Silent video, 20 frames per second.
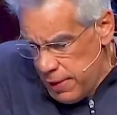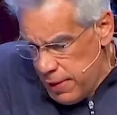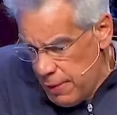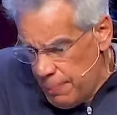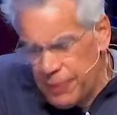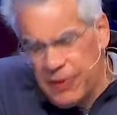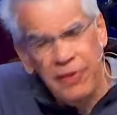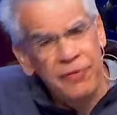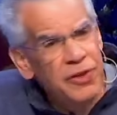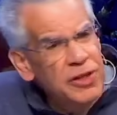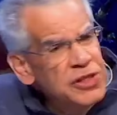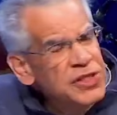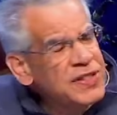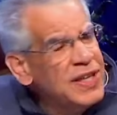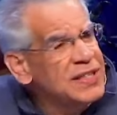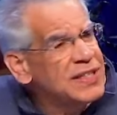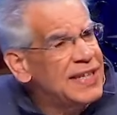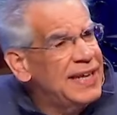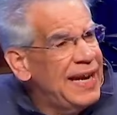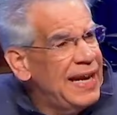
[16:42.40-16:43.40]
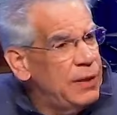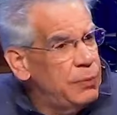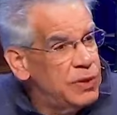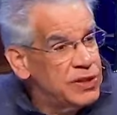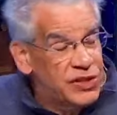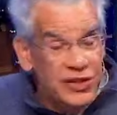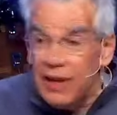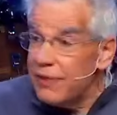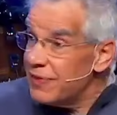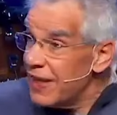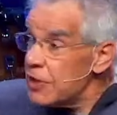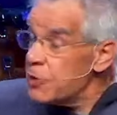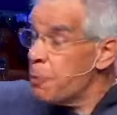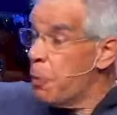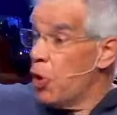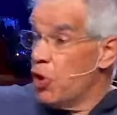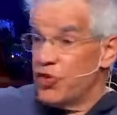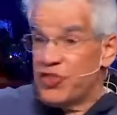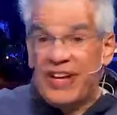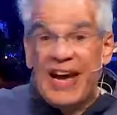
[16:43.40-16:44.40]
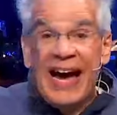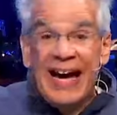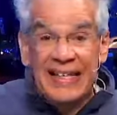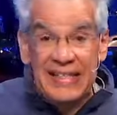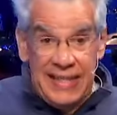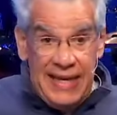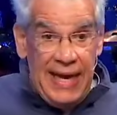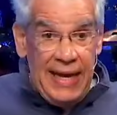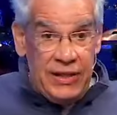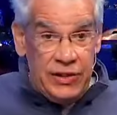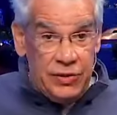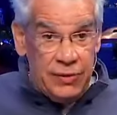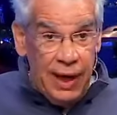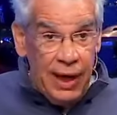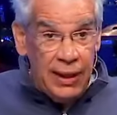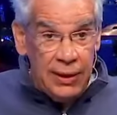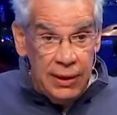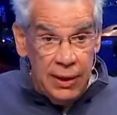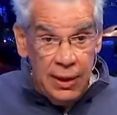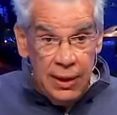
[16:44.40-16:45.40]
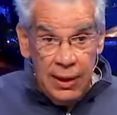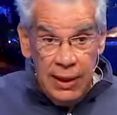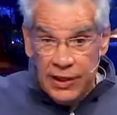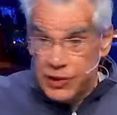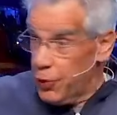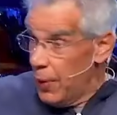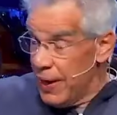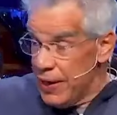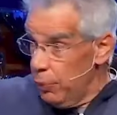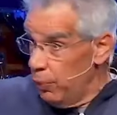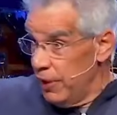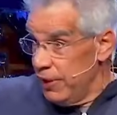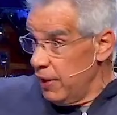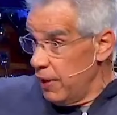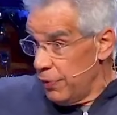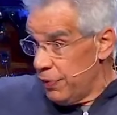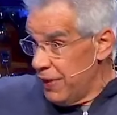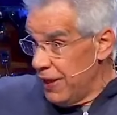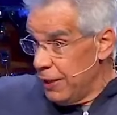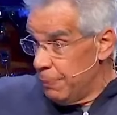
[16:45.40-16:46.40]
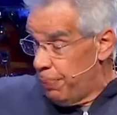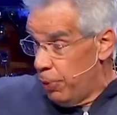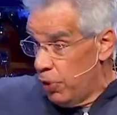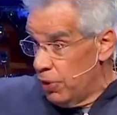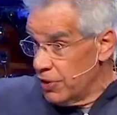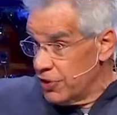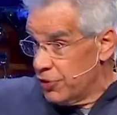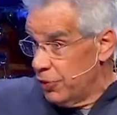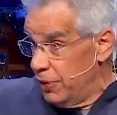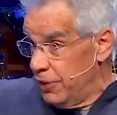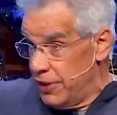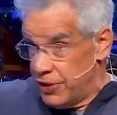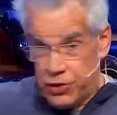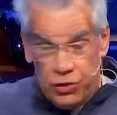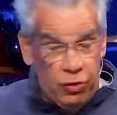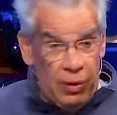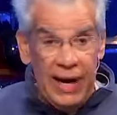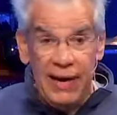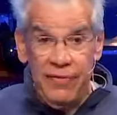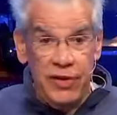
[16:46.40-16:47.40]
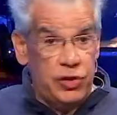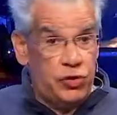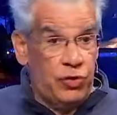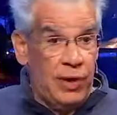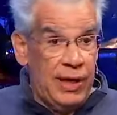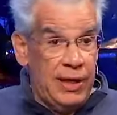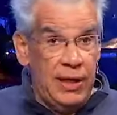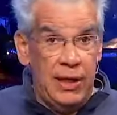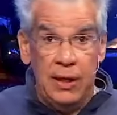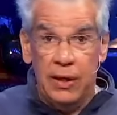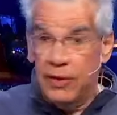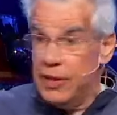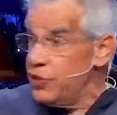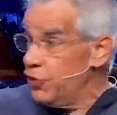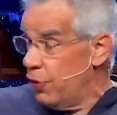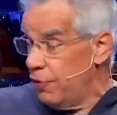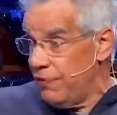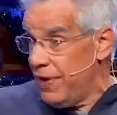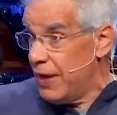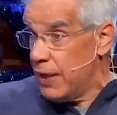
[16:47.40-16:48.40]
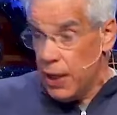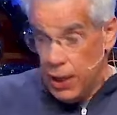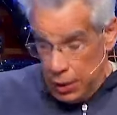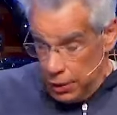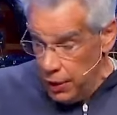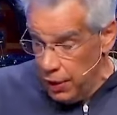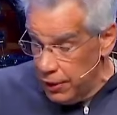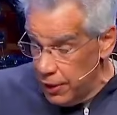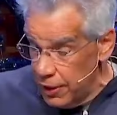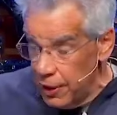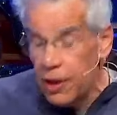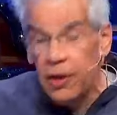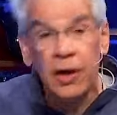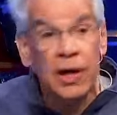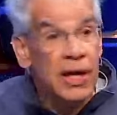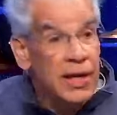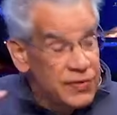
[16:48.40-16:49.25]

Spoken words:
But the verse doesn't end with that's Paul's context, right? And so I didn't want you to think Paul's on this gravy train here. He's on vacation. No.